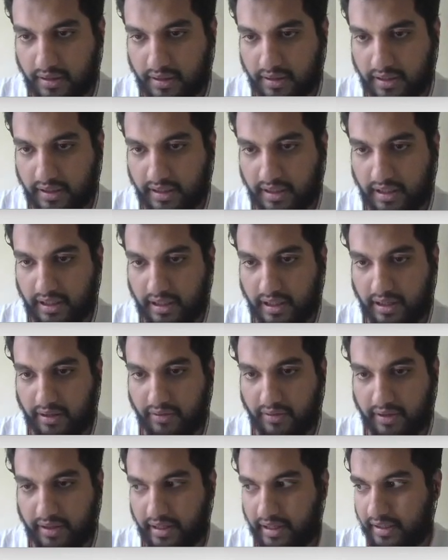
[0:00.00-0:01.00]
Here I'll
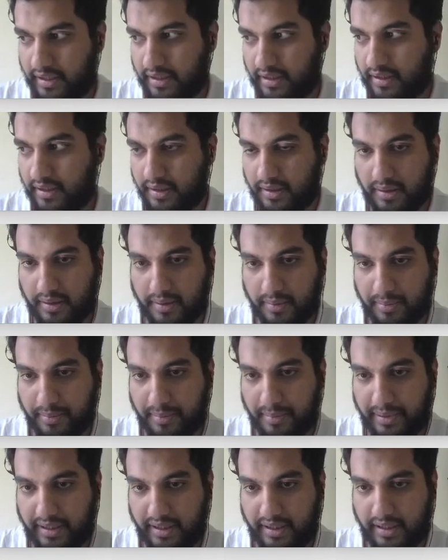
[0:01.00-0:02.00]
write
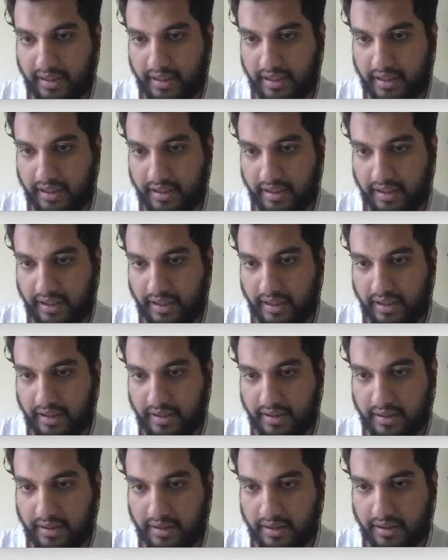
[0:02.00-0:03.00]
B and A.
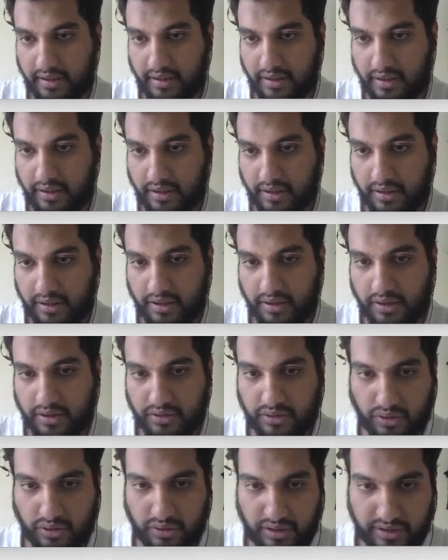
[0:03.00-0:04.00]

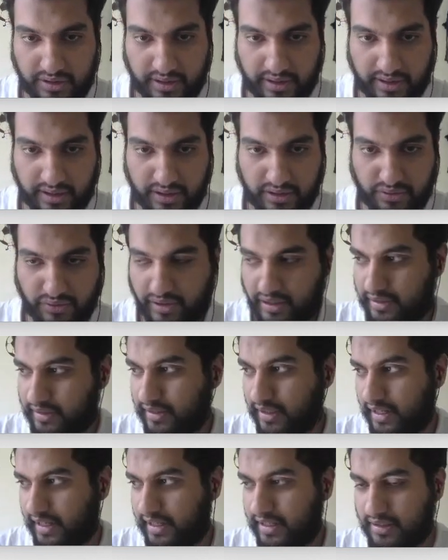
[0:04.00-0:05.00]
So this thing is 1
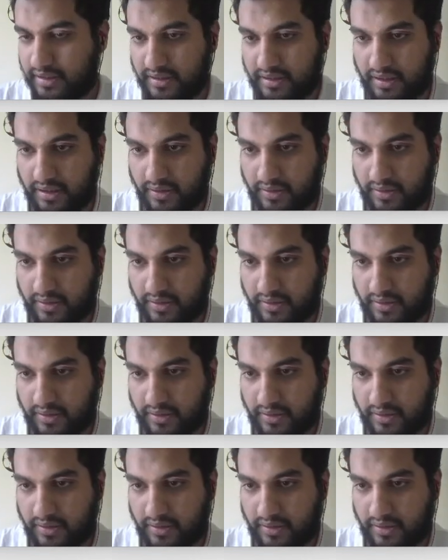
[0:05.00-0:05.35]
thrice.